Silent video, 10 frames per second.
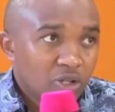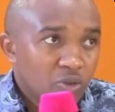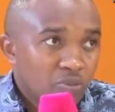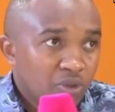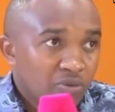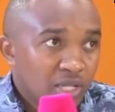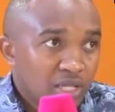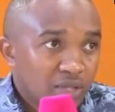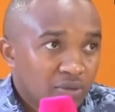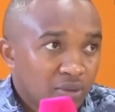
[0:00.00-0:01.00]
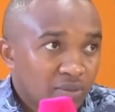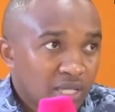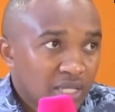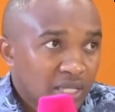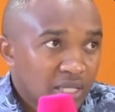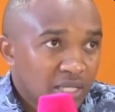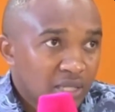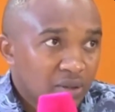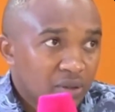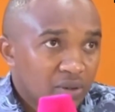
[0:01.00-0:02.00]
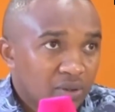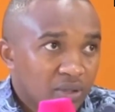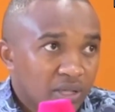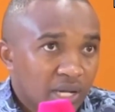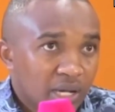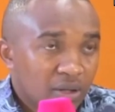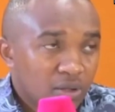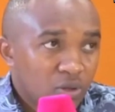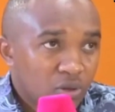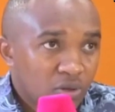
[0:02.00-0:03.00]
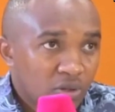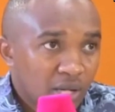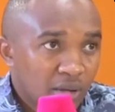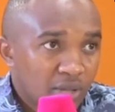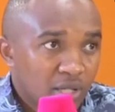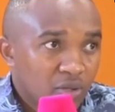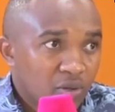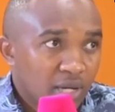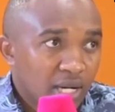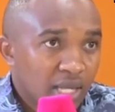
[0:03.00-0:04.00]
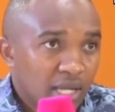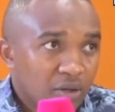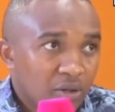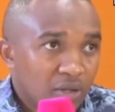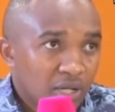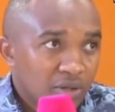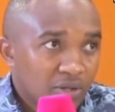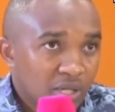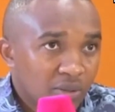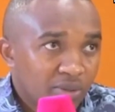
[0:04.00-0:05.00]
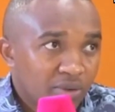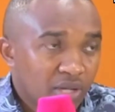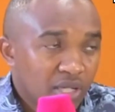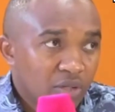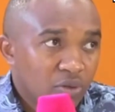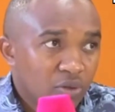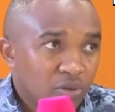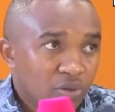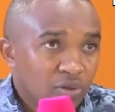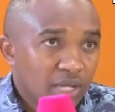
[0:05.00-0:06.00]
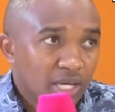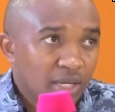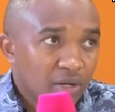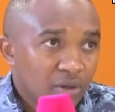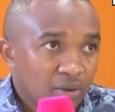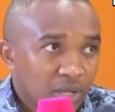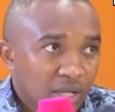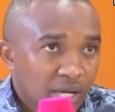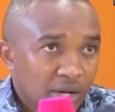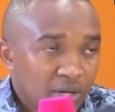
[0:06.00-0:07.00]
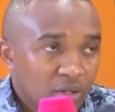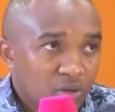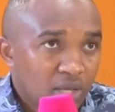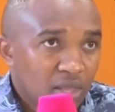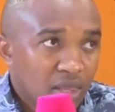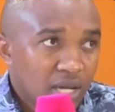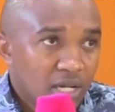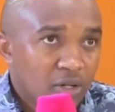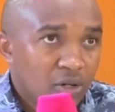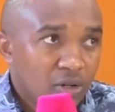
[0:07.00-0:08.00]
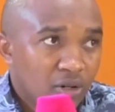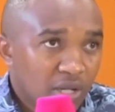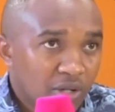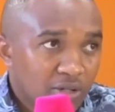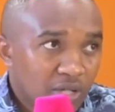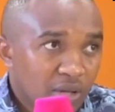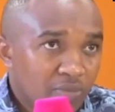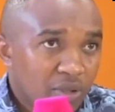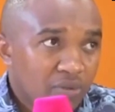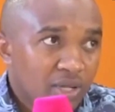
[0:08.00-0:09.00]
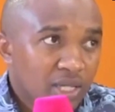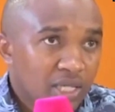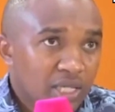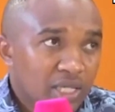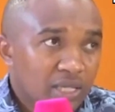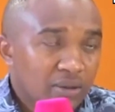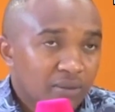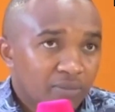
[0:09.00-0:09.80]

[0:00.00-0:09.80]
I was prevented from entering the door. I went to another door, I was still prevented to go through the other door. I went to the third door, I was still prevented.